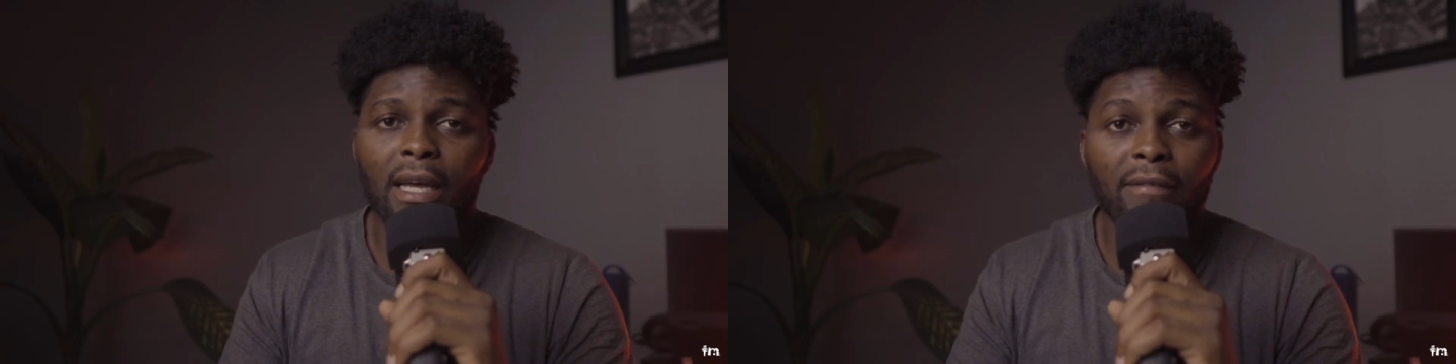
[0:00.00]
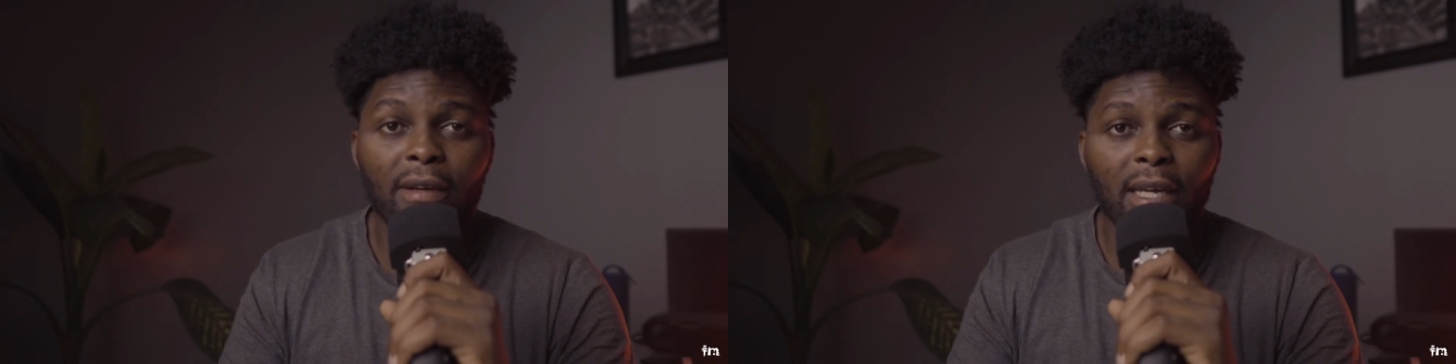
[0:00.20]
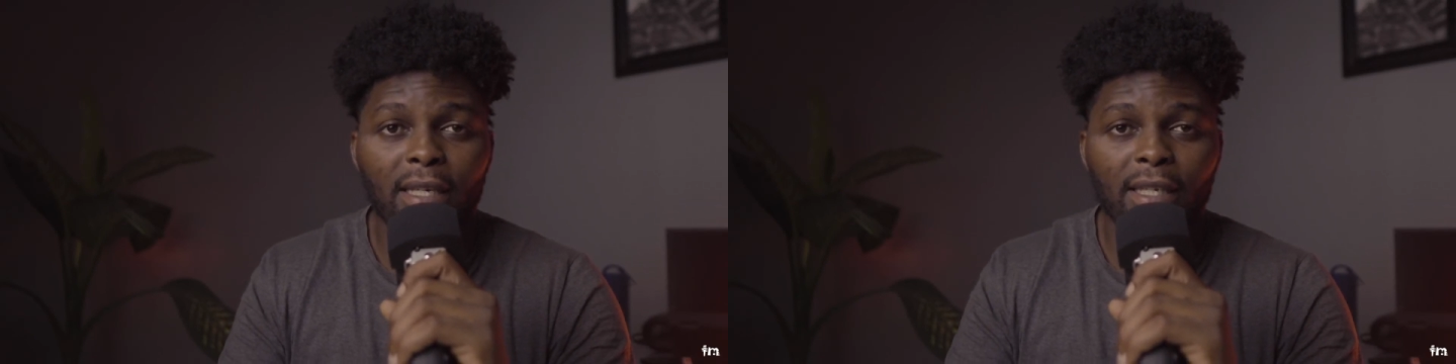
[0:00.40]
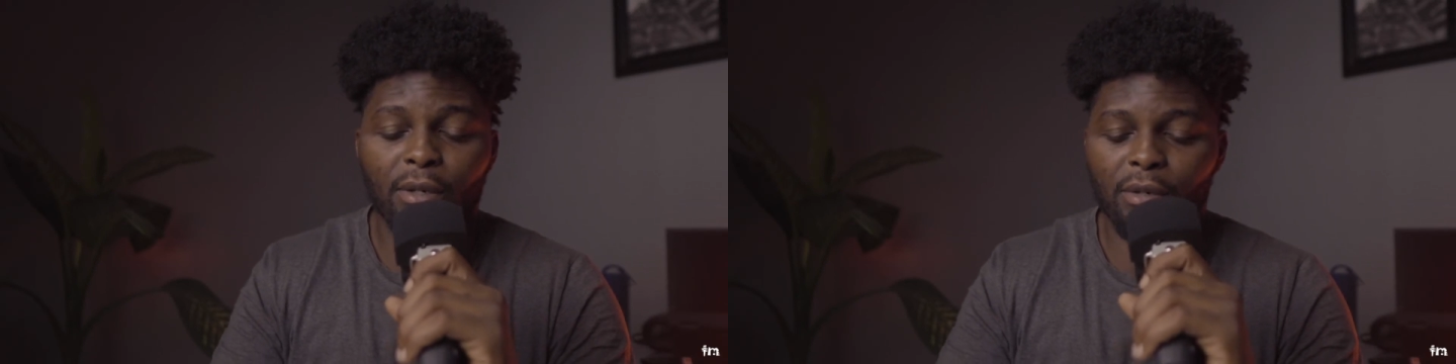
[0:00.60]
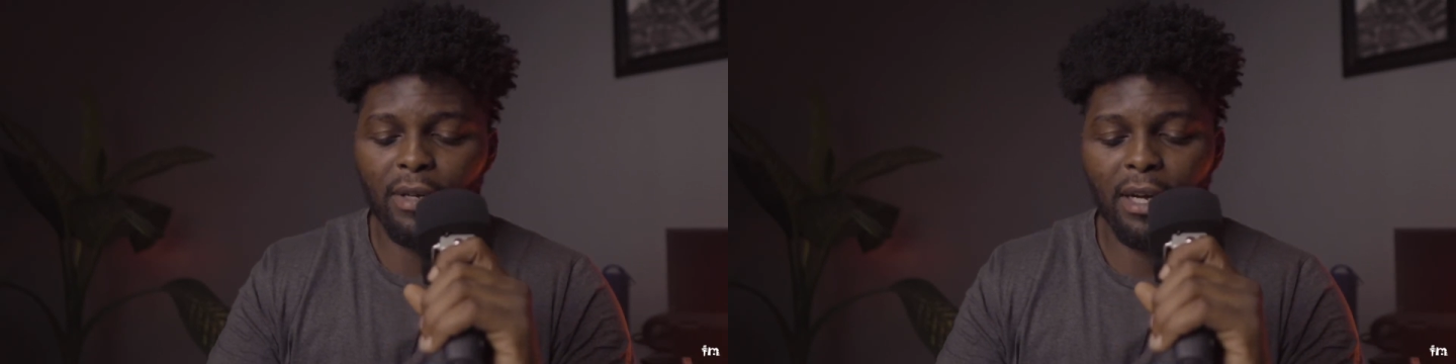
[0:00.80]
have an idea
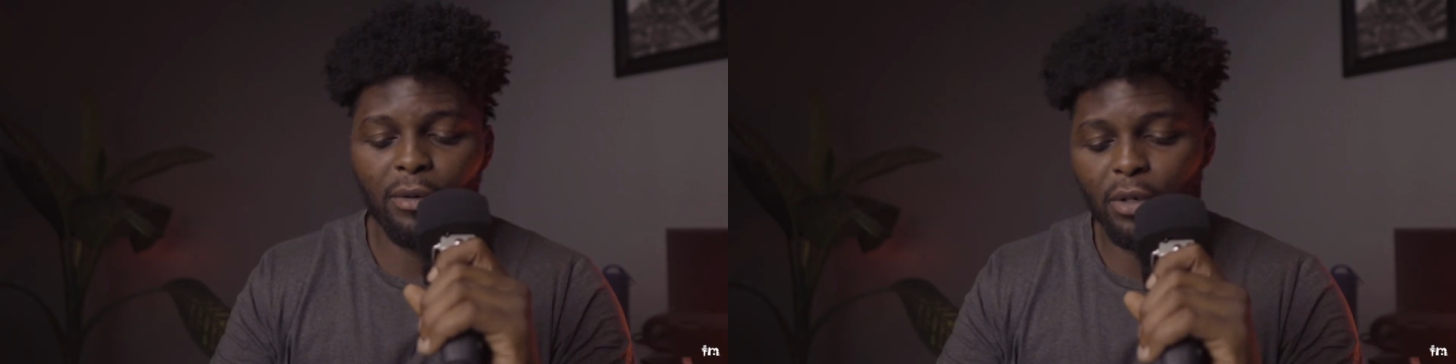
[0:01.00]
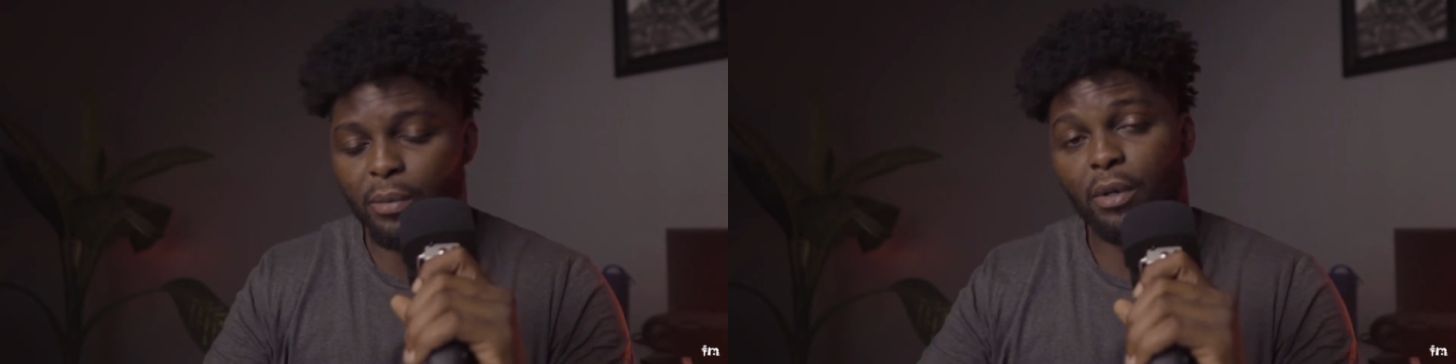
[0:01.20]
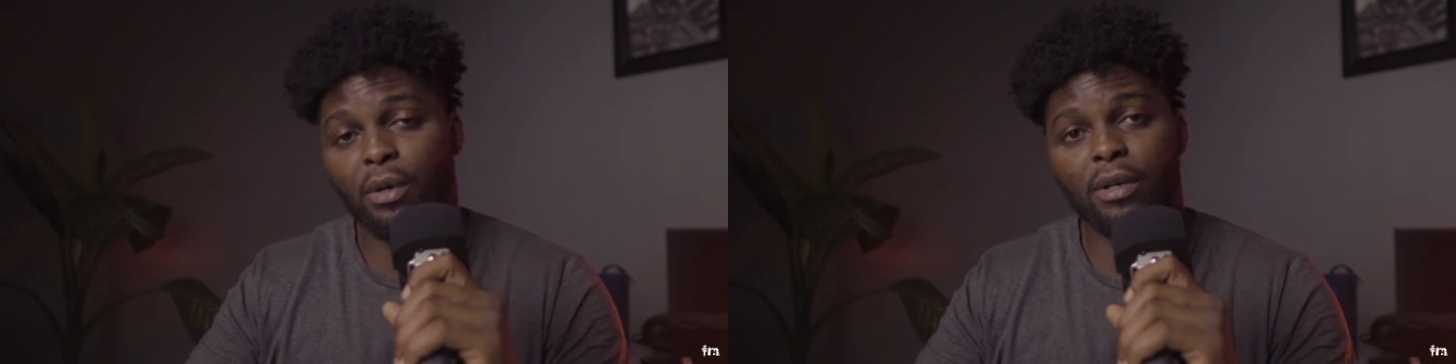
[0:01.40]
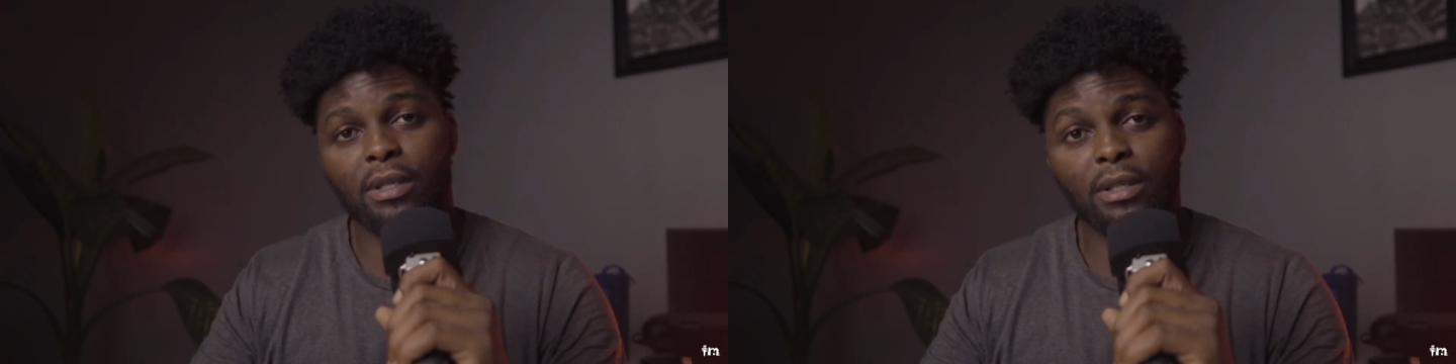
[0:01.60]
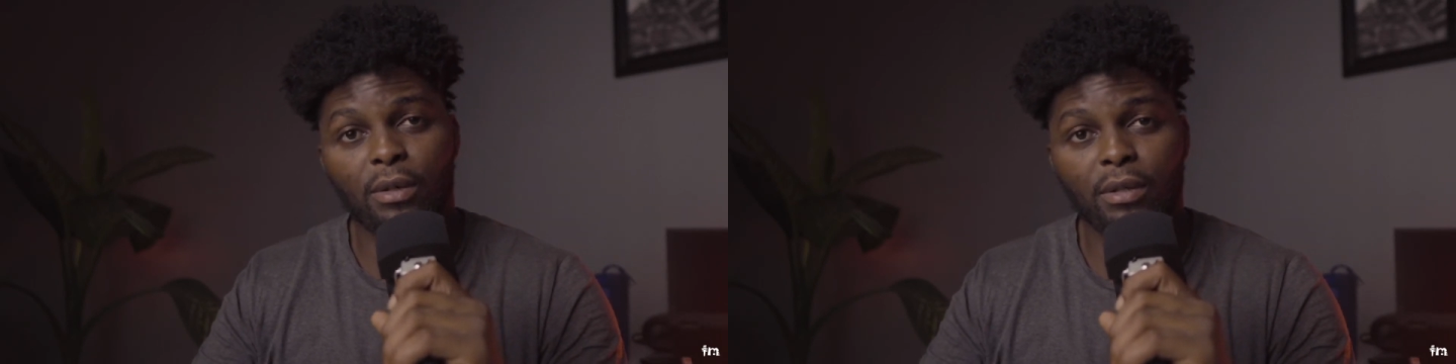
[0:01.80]
of how
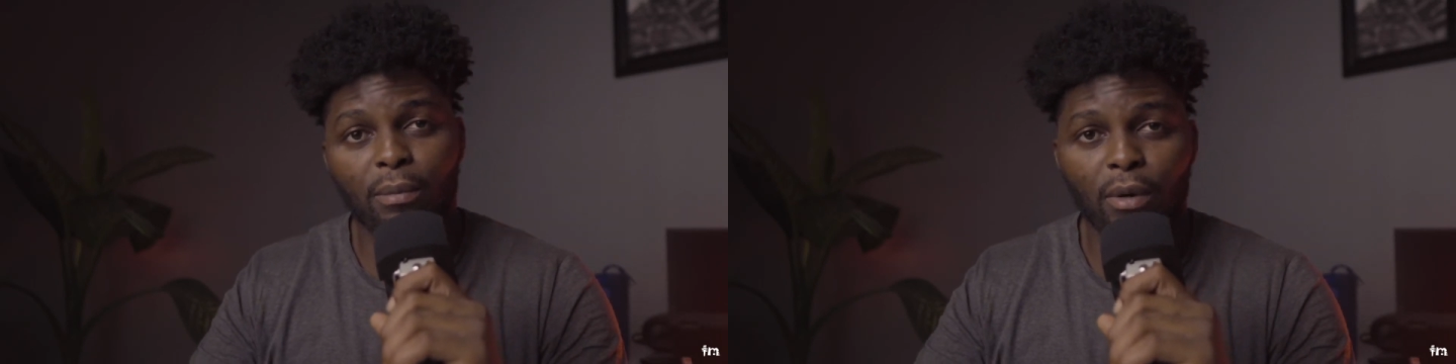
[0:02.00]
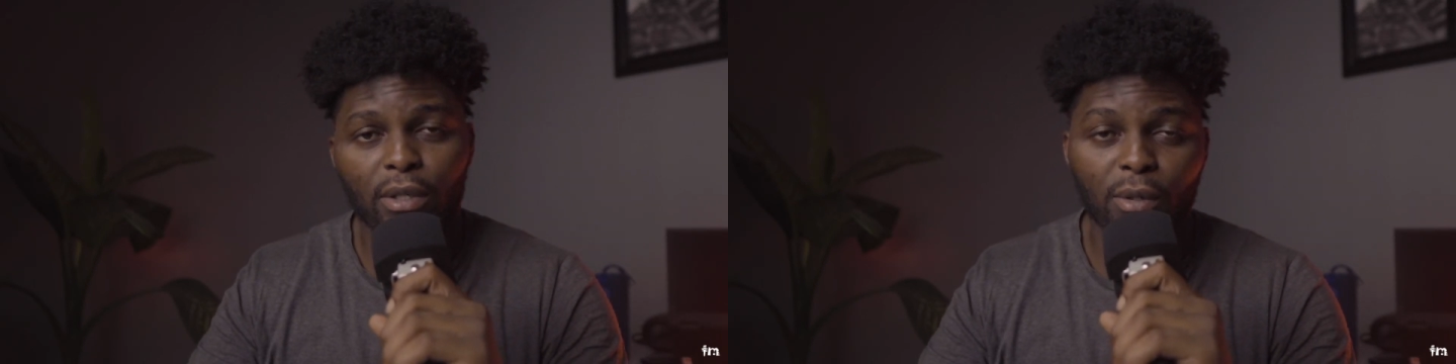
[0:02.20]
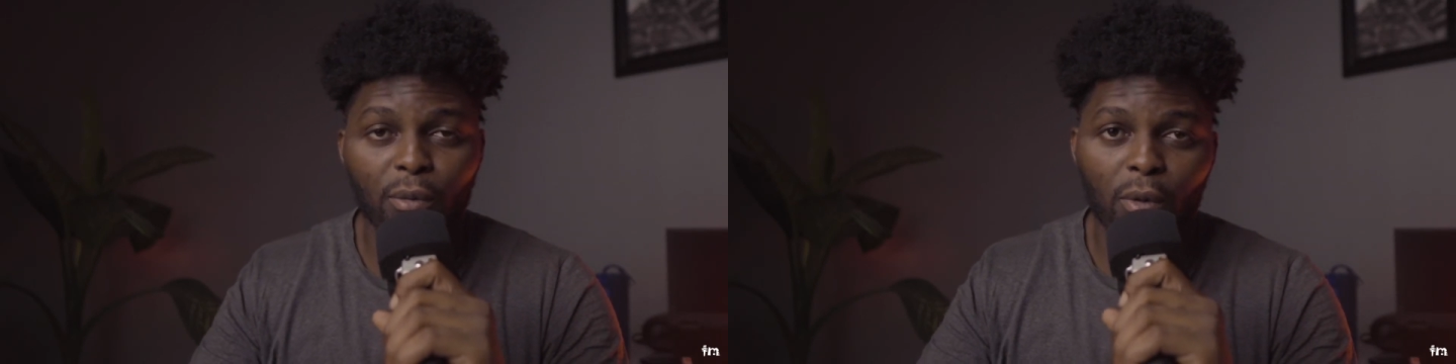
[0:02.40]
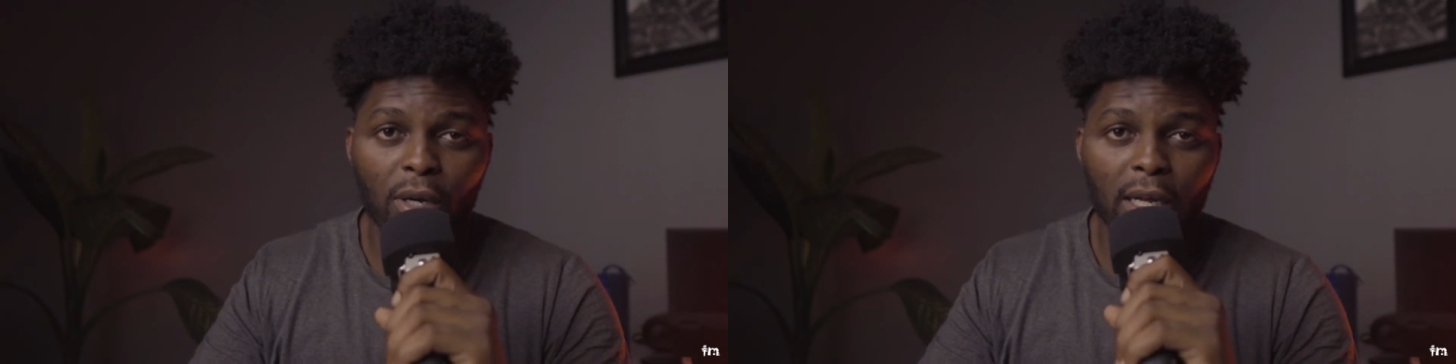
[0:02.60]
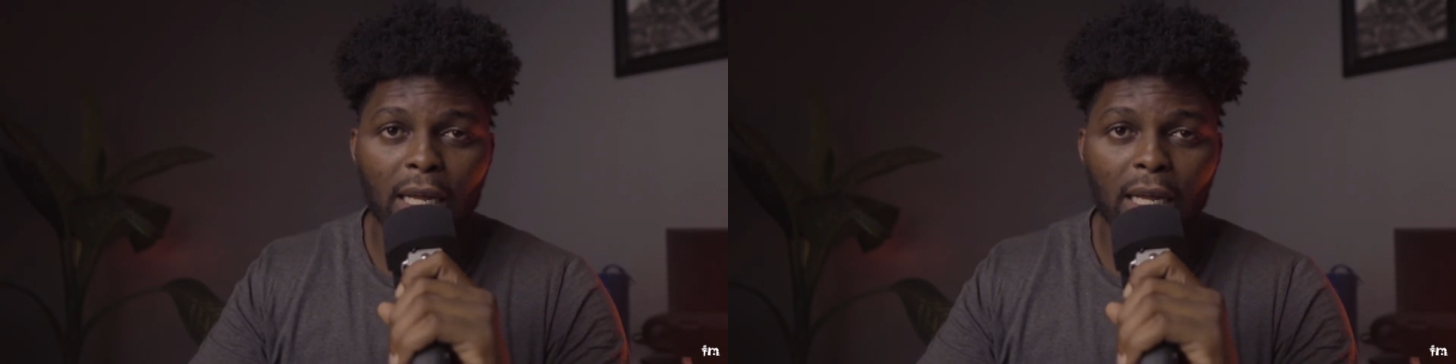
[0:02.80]
cryptocurrency or the blockchain work.